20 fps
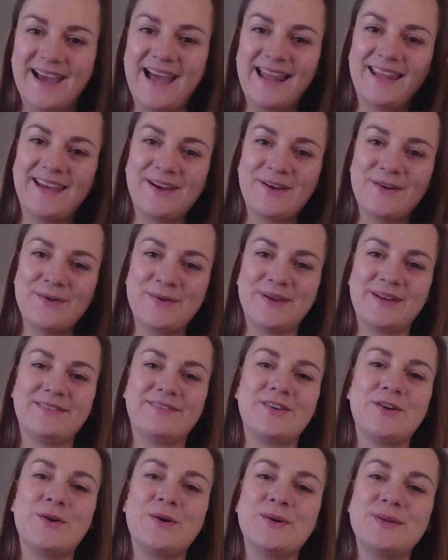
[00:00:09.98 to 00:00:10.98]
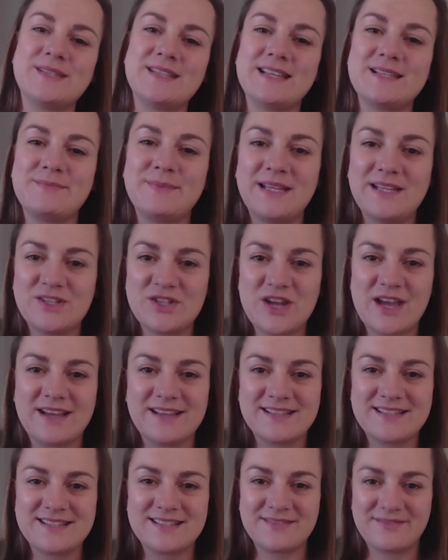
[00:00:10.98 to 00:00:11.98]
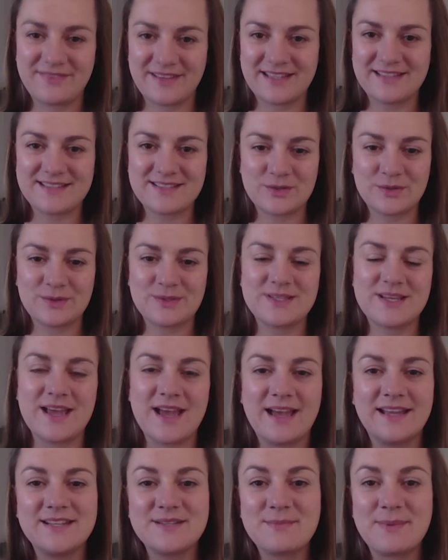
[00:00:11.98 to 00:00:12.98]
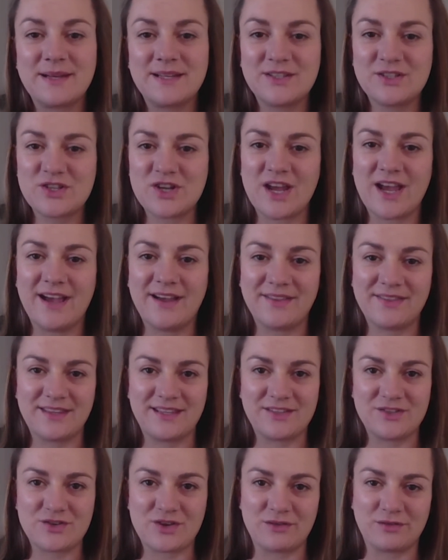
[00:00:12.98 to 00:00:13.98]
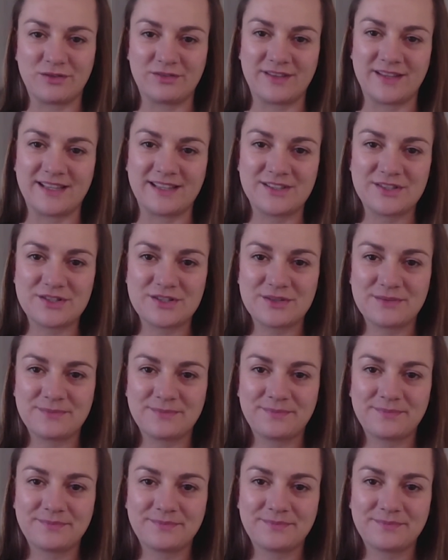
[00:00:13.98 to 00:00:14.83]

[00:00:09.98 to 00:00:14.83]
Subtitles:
Hello, and of course there's me, Jess, Phil's daughter and manager at the Travel Village.